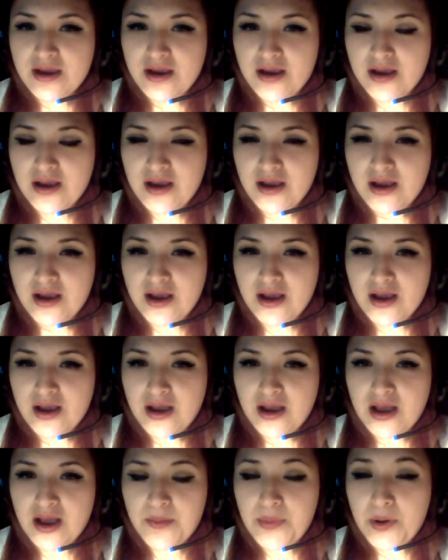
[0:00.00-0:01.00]

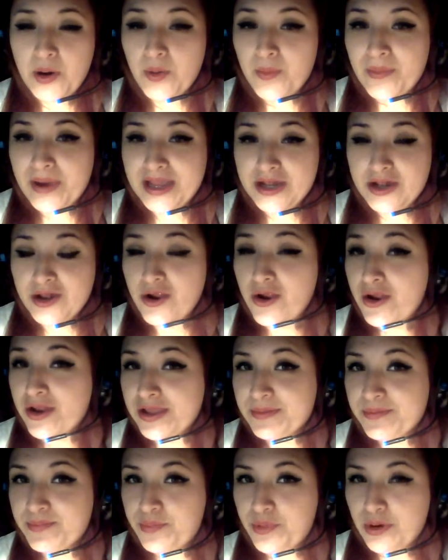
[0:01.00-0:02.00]
about my
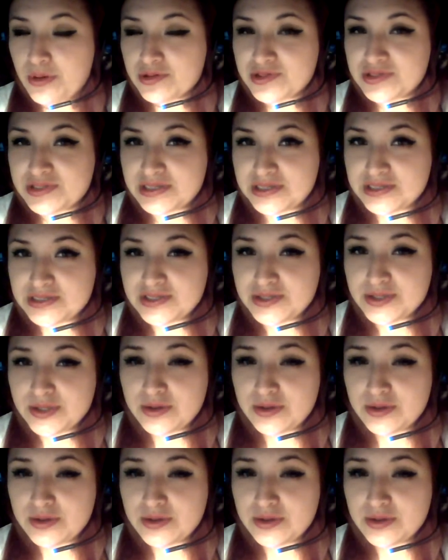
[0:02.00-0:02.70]
learning process.